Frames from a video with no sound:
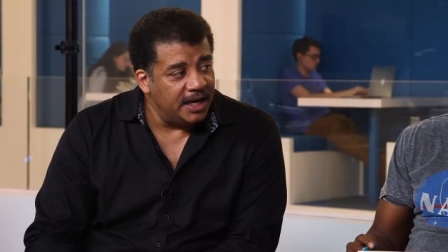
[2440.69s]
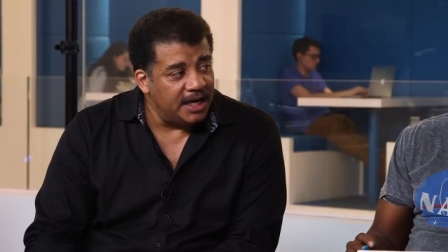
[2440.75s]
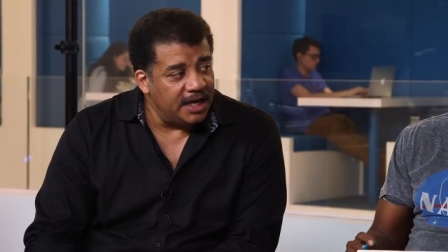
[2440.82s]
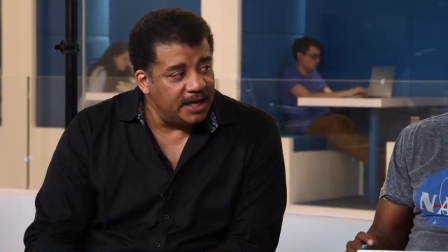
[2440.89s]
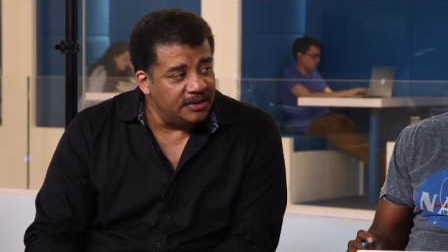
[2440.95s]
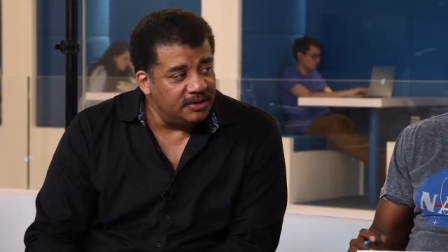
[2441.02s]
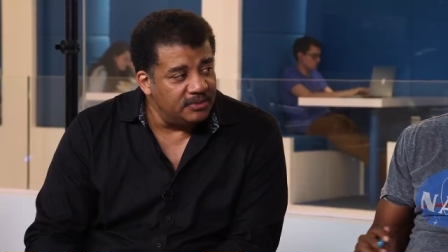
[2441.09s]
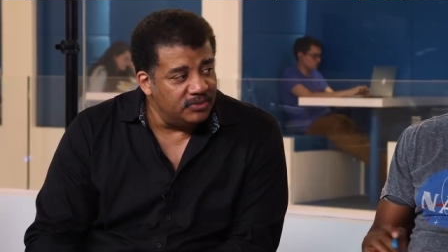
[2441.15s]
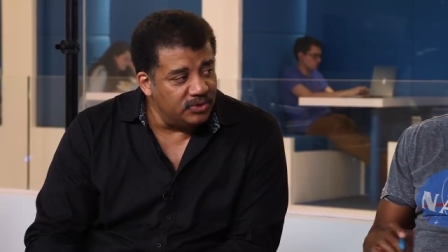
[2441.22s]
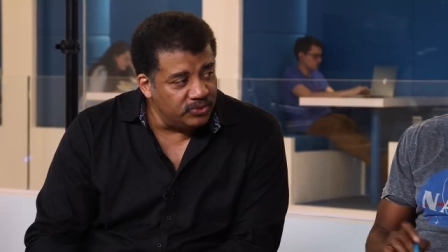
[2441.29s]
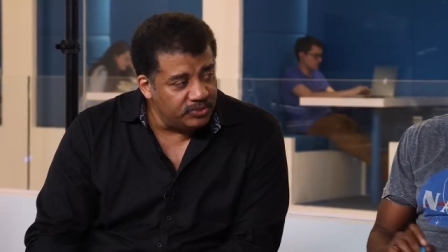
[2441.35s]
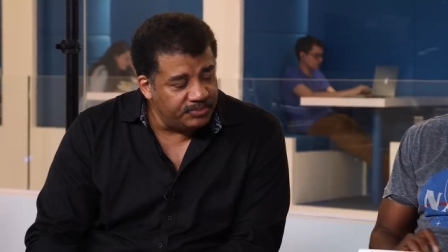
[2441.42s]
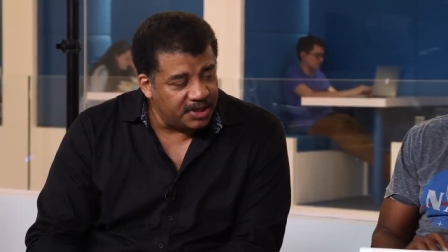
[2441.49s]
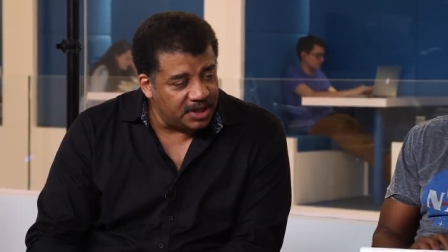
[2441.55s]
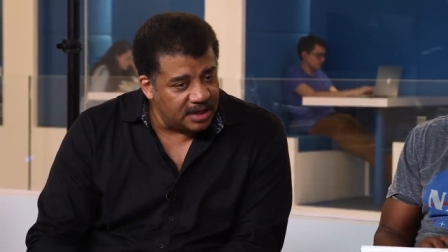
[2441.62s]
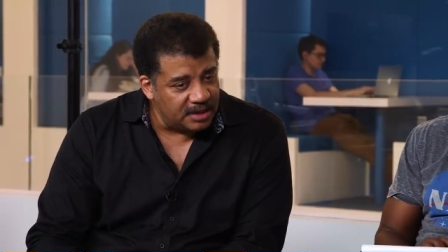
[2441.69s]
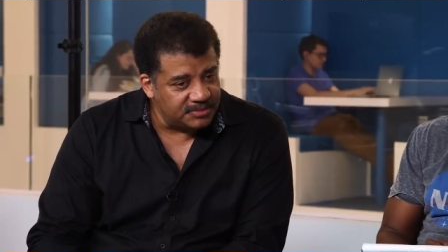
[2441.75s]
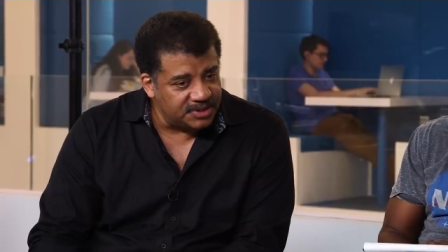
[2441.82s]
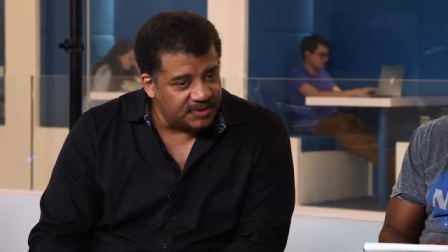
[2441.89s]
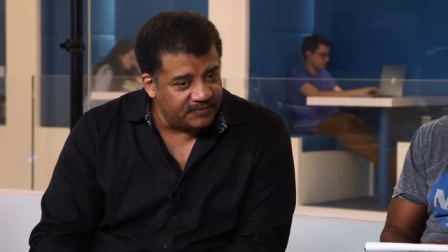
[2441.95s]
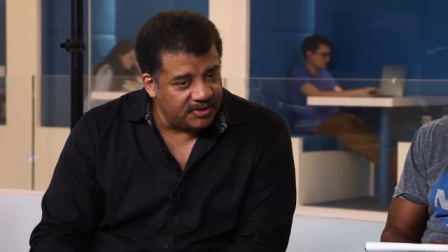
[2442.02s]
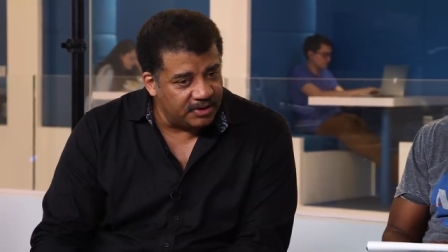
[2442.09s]
And the moon
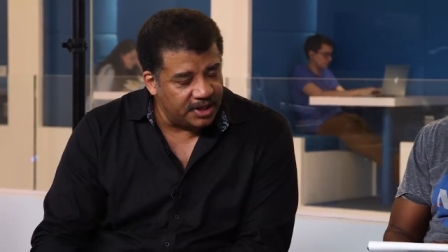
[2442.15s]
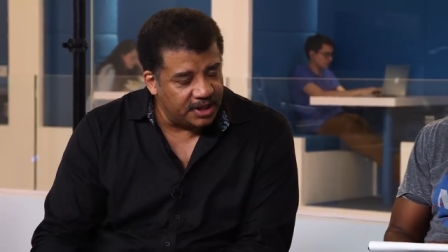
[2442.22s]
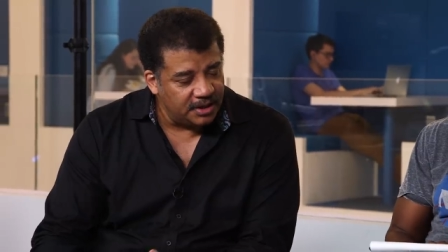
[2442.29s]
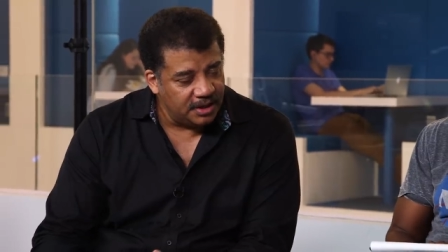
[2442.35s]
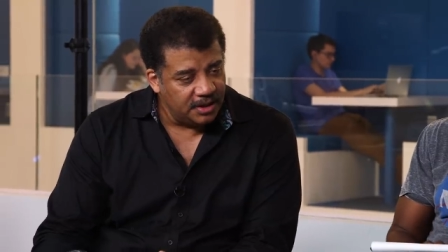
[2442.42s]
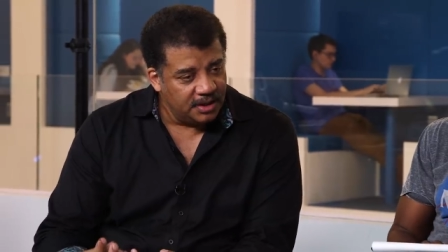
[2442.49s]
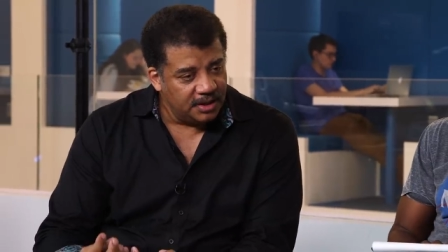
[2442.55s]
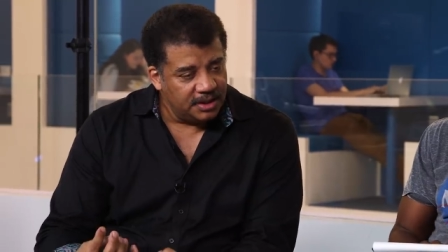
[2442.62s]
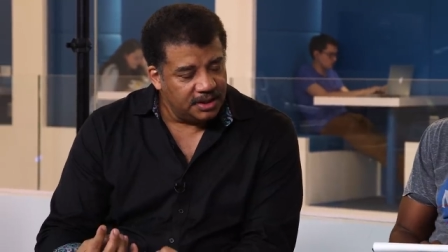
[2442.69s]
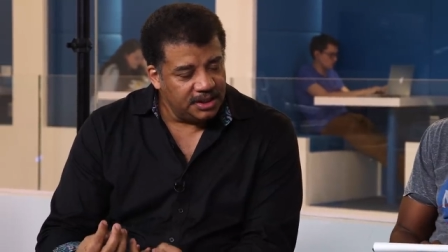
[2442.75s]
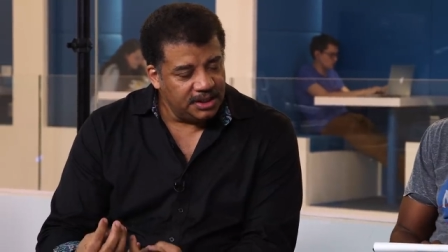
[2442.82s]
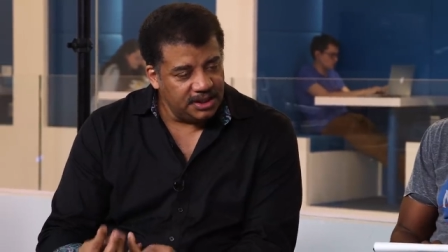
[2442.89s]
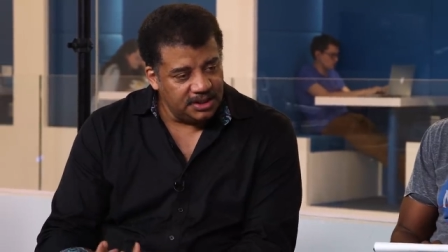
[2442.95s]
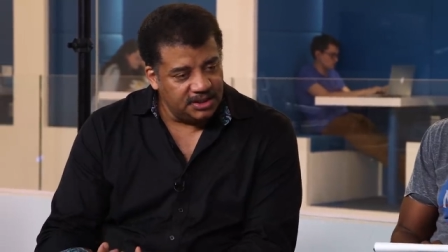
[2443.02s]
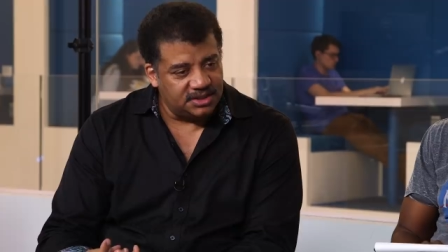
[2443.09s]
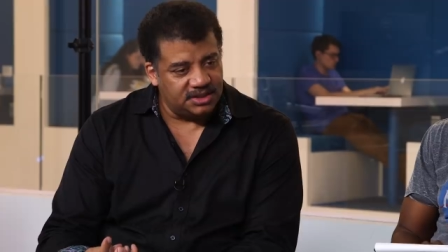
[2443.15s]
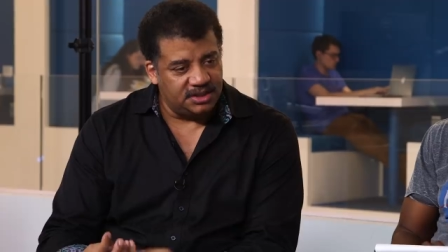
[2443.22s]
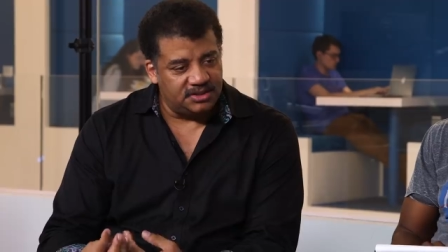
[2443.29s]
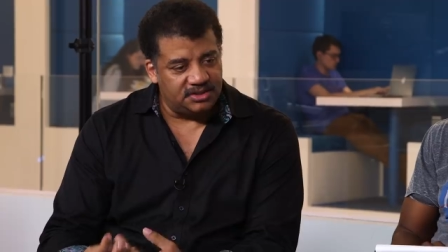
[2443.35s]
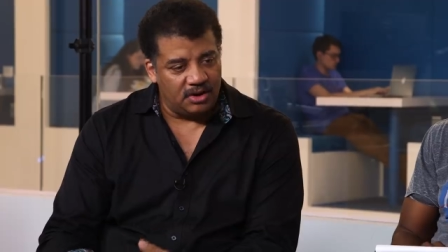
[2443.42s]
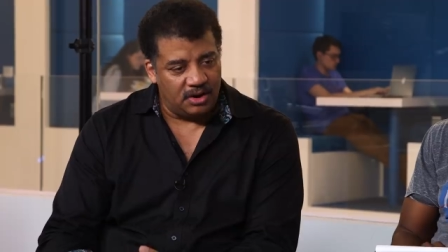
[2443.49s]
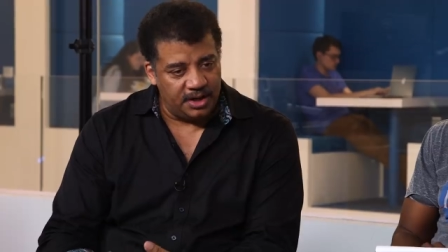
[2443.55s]
becomes a very
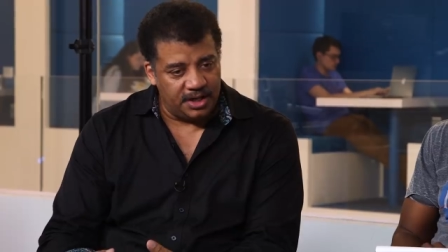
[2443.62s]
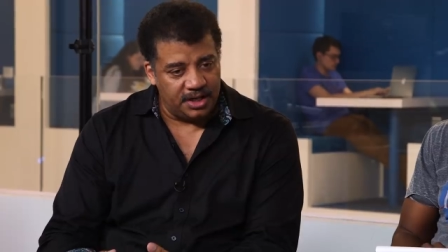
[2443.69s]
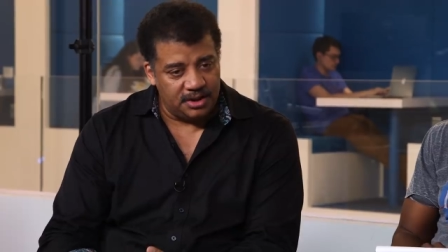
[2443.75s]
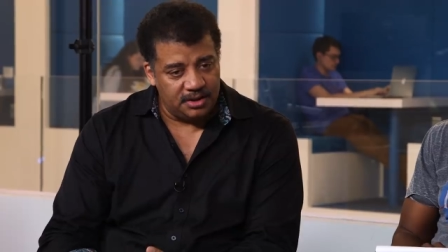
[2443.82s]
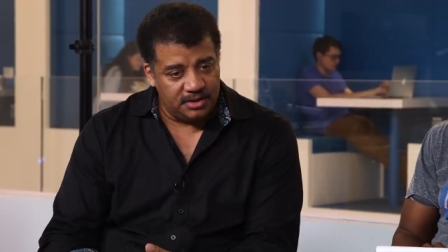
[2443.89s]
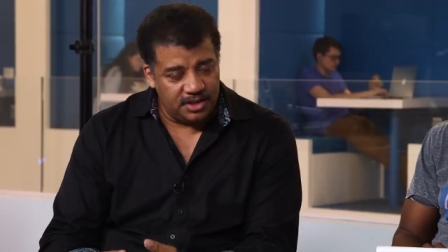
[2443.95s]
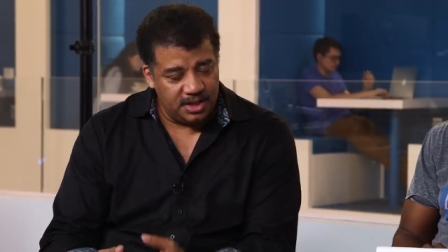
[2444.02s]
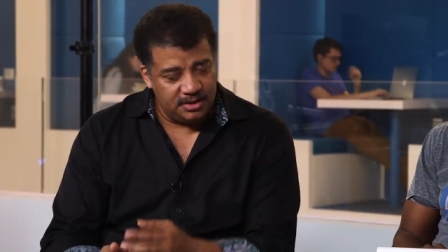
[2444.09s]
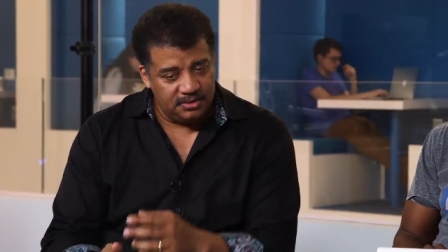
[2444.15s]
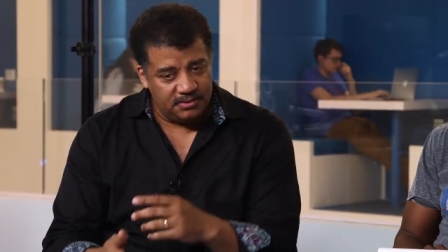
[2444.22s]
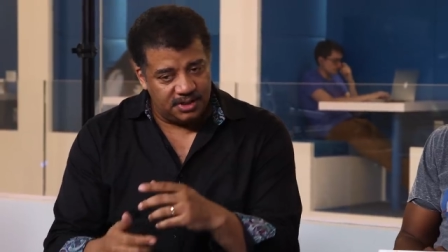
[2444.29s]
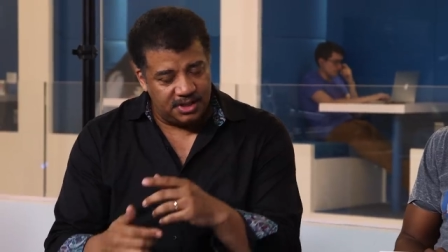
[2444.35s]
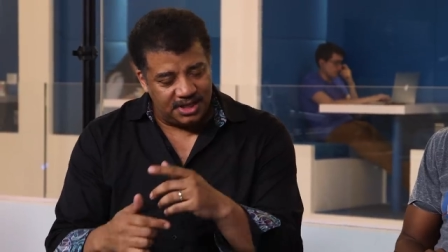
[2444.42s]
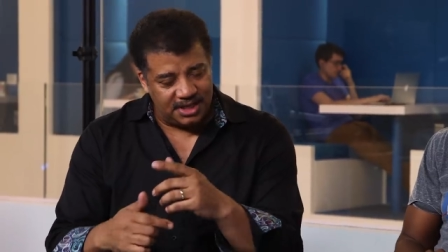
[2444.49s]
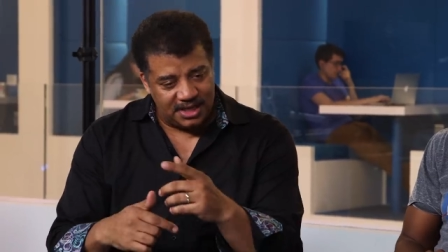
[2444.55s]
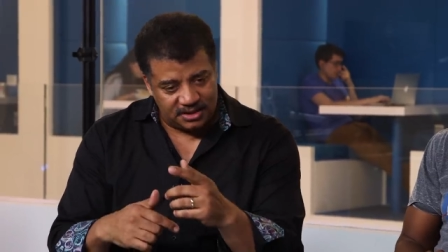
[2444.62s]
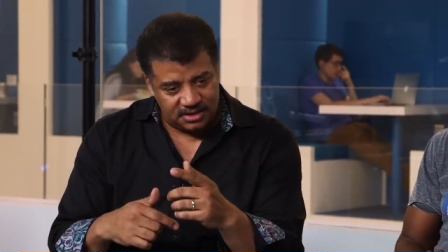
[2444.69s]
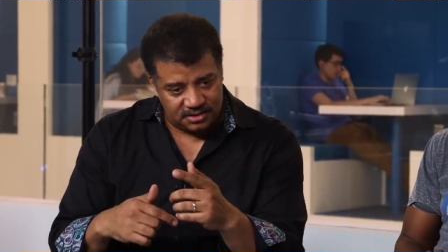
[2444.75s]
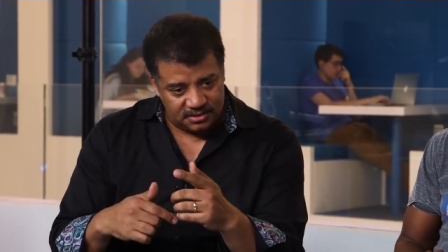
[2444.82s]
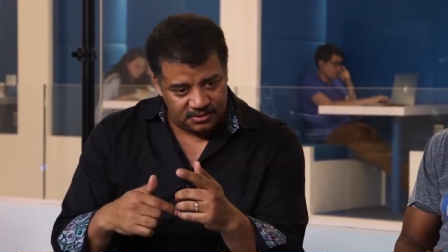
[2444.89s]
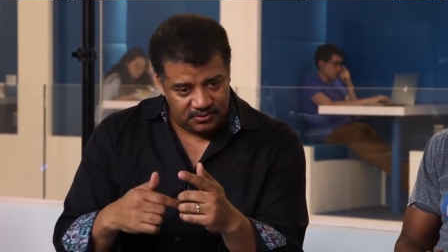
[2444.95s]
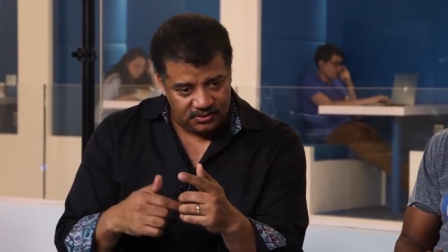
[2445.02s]
easy target that you can get
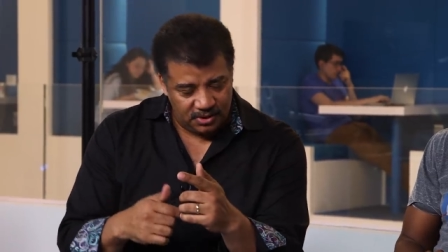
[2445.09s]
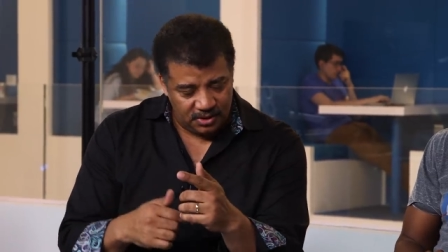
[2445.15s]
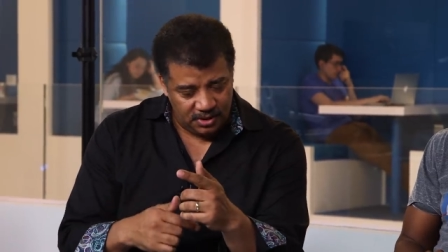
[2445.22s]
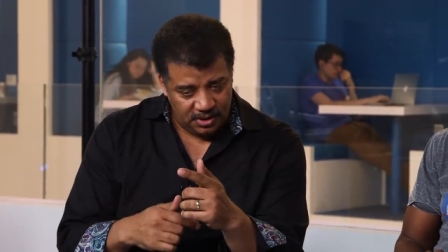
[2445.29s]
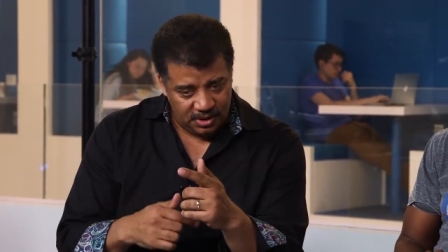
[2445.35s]
to